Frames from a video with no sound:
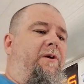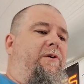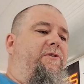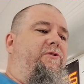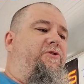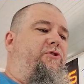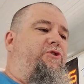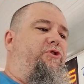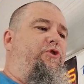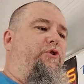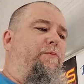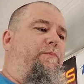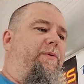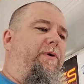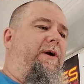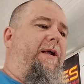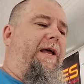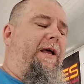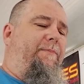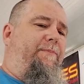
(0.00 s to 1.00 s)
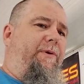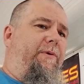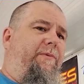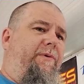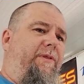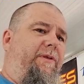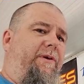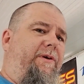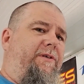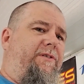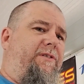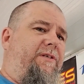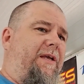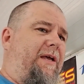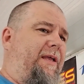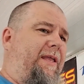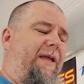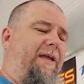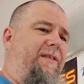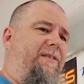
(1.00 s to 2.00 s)
super happy with this.
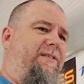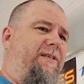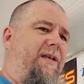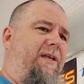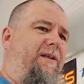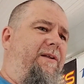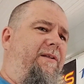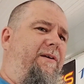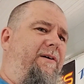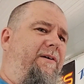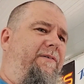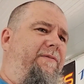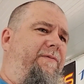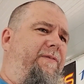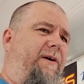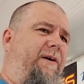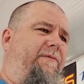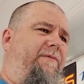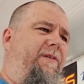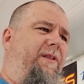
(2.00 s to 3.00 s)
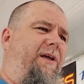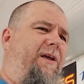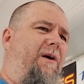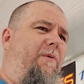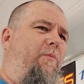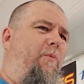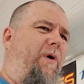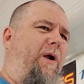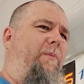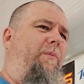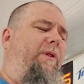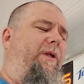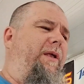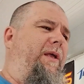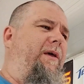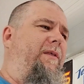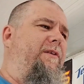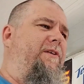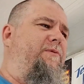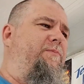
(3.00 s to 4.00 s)
I can't say it enough. I feel like I'm rambling
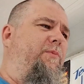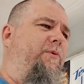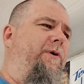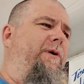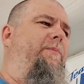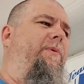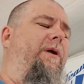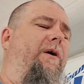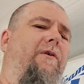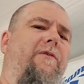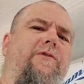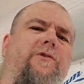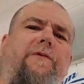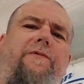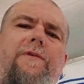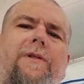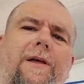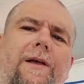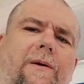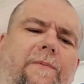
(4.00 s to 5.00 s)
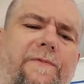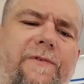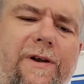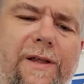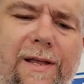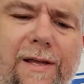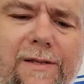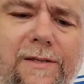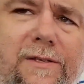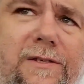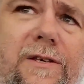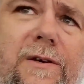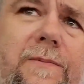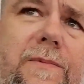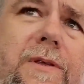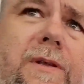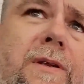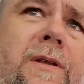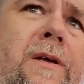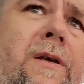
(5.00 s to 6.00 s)
at this point, but I also feel like I'm forgetting
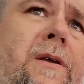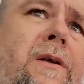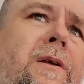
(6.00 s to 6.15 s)
something.